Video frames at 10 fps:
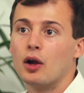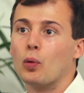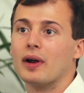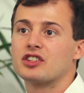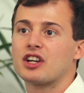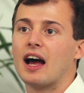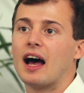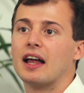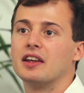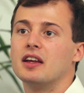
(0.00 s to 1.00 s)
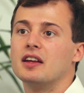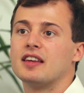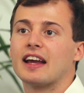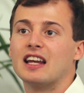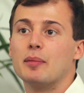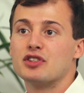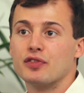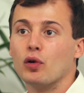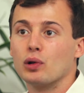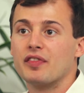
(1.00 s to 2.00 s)
which can take an image
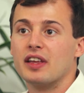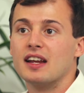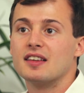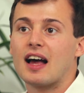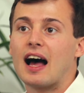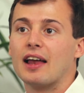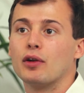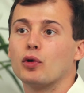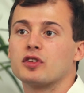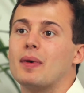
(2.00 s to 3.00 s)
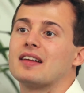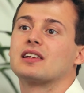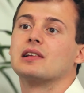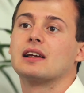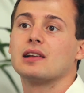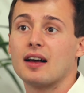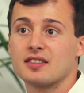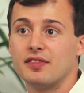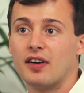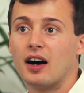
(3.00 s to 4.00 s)
of all of these and automatically
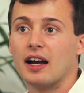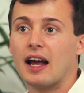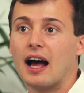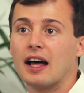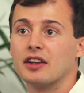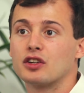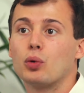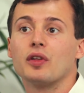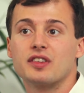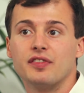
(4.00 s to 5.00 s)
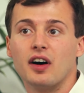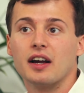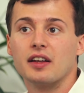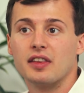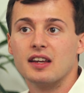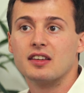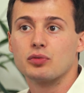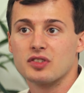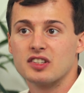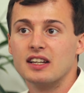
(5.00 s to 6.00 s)
classify and quantify these
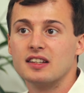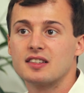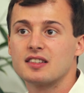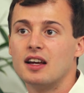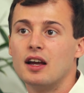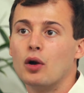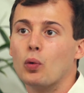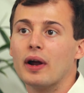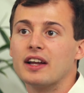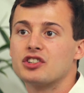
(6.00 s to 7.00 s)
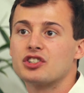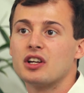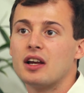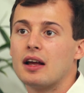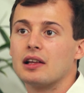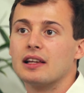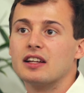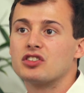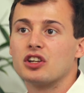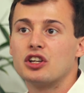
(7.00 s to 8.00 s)
receipts, which
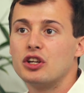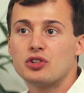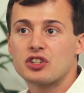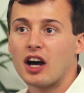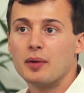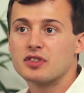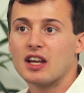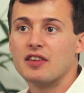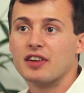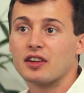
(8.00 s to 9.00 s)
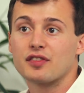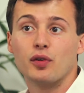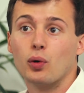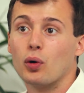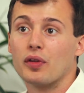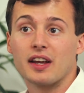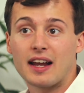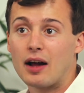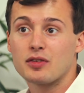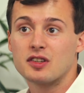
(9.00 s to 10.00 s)
leads to huge time savings for the
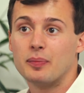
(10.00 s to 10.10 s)
accounts